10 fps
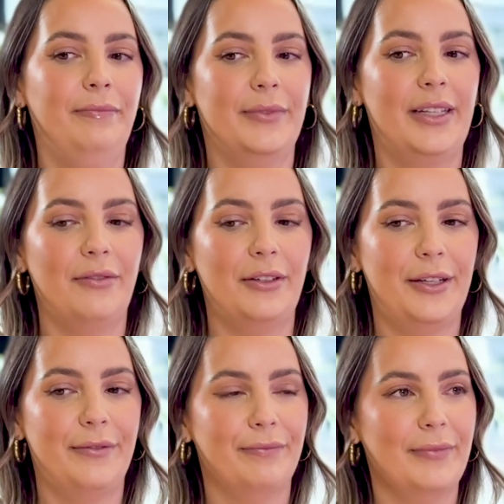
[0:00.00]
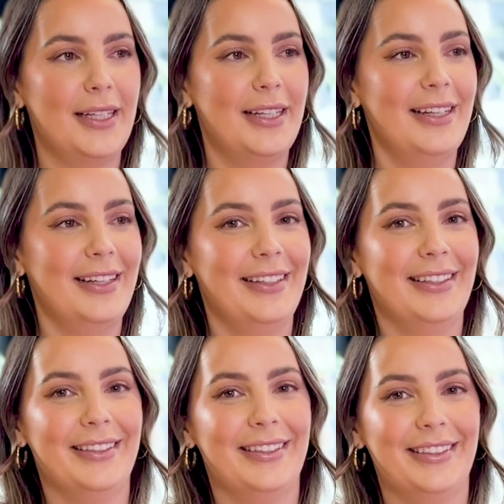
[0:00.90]
Definitely.
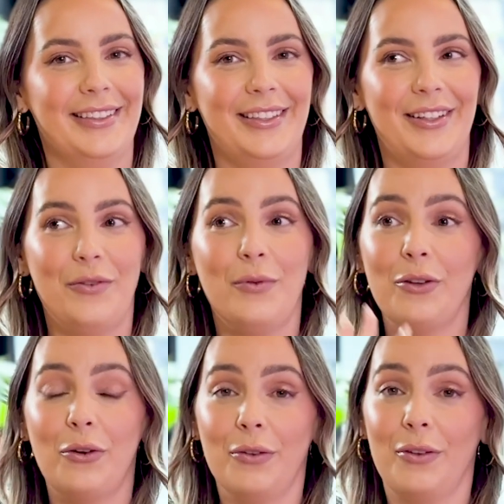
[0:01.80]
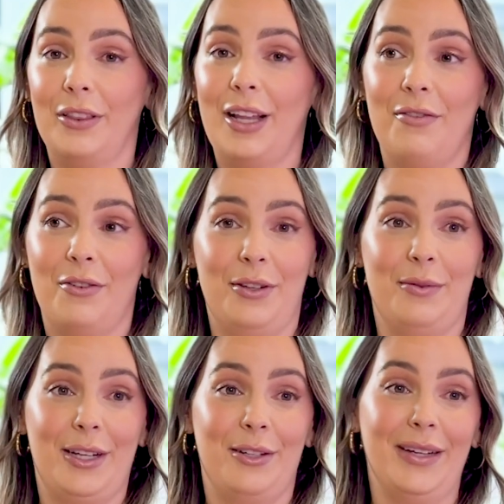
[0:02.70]
And have you, with
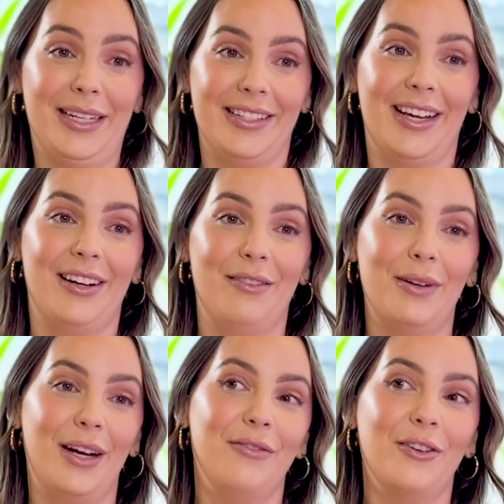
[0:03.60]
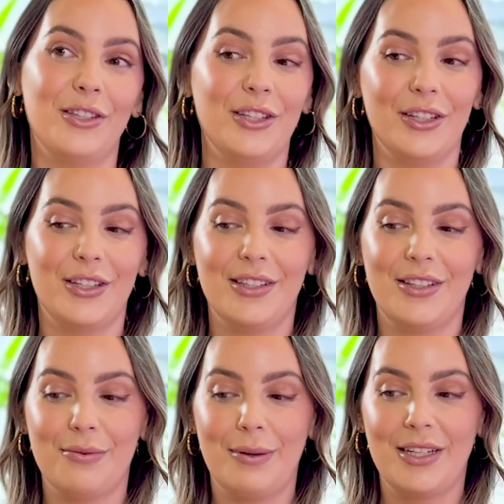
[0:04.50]
respect to right designer, but of course you do. You
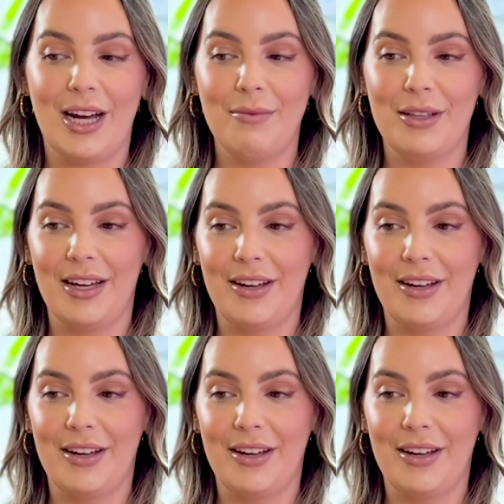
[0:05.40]
just spend time with it